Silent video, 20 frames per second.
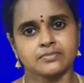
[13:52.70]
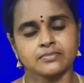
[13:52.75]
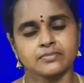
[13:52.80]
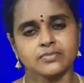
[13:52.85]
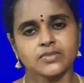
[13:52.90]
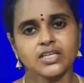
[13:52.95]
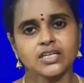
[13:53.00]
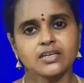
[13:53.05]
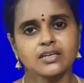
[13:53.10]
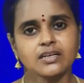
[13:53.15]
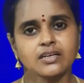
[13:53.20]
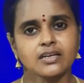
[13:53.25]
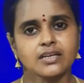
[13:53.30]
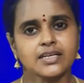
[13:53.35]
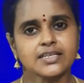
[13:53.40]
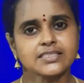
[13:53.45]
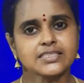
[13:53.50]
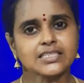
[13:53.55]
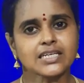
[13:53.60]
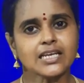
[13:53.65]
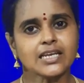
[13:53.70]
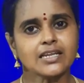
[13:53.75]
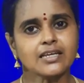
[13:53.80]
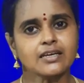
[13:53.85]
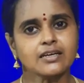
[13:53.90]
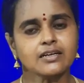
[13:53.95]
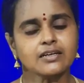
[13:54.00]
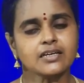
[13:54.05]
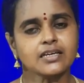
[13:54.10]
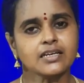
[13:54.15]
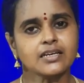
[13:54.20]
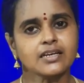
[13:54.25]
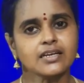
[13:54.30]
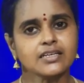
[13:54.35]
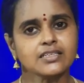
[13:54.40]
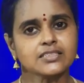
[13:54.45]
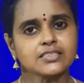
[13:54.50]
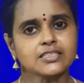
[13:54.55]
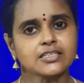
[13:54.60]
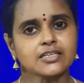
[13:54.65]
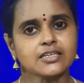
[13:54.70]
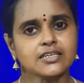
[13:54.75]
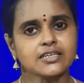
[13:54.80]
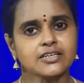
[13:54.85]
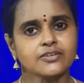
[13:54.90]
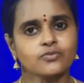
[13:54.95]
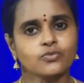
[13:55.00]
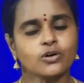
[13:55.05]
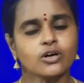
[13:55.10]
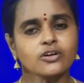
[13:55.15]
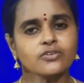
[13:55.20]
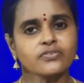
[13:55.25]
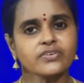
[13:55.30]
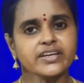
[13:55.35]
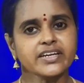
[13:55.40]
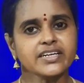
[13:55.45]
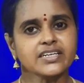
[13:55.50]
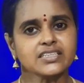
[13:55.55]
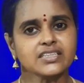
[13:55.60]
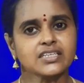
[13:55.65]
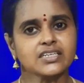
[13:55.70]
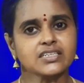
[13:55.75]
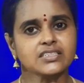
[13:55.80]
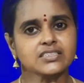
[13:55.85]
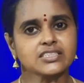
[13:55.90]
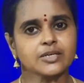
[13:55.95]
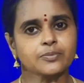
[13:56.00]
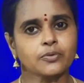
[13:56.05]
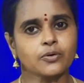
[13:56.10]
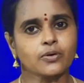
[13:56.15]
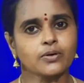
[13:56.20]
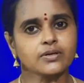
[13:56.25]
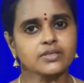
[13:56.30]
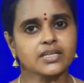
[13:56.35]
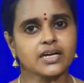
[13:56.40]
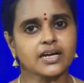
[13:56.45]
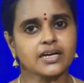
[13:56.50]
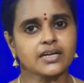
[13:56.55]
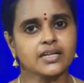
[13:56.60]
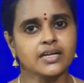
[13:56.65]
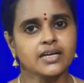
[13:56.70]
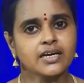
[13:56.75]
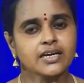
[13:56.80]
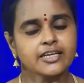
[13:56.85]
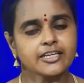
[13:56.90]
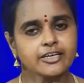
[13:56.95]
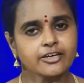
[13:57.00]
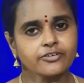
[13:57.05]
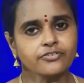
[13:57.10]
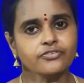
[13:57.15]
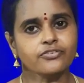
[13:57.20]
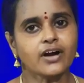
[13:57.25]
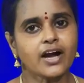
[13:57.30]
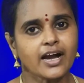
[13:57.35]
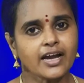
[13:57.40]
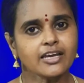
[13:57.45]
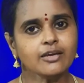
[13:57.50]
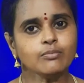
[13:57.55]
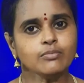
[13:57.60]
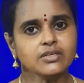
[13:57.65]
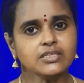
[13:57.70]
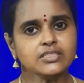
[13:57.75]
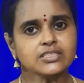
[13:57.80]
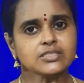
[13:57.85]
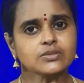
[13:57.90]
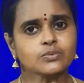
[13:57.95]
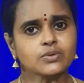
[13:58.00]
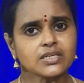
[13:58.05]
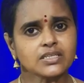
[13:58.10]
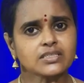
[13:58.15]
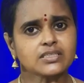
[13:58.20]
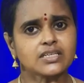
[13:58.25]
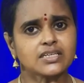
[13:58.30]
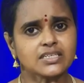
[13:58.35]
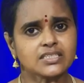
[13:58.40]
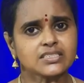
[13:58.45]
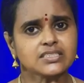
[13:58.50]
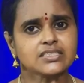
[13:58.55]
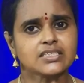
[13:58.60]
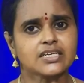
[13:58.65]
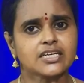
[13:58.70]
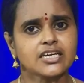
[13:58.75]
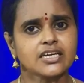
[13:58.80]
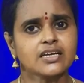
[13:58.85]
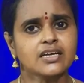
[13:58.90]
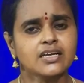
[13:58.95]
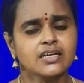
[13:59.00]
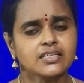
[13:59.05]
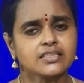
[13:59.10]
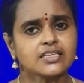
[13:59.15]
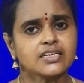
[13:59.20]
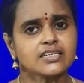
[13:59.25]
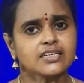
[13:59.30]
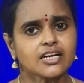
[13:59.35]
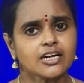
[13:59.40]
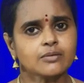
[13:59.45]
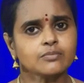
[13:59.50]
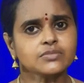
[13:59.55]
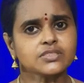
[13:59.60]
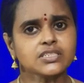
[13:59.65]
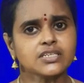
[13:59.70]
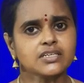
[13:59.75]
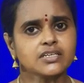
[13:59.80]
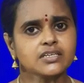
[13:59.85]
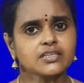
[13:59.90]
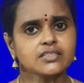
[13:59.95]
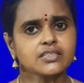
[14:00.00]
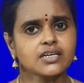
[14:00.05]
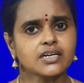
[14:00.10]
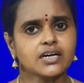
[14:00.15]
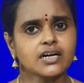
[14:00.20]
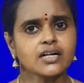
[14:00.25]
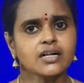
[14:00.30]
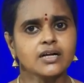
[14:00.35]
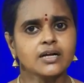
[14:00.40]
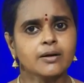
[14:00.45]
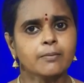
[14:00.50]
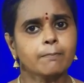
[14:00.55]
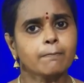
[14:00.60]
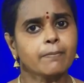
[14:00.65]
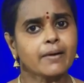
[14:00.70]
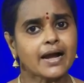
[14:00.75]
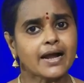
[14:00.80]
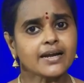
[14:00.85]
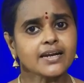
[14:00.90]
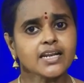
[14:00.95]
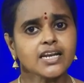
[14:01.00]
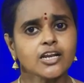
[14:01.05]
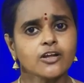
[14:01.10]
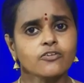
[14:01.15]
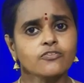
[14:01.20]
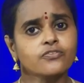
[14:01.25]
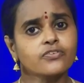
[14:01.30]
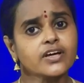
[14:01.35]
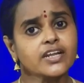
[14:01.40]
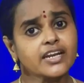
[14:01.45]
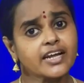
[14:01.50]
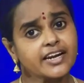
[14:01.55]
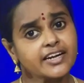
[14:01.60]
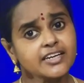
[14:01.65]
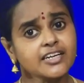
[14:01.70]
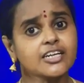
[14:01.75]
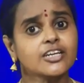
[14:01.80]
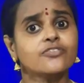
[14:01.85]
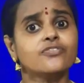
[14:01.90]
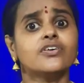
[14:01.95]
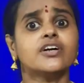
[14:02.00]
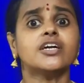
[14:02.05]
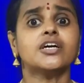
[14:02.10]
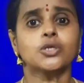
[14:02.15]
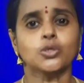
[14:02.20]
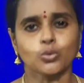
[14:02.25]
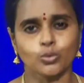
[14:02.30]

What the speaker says: Then lexical analyzer, in what way it thinks about that F I means one, that is that comes under the pattern of an identifier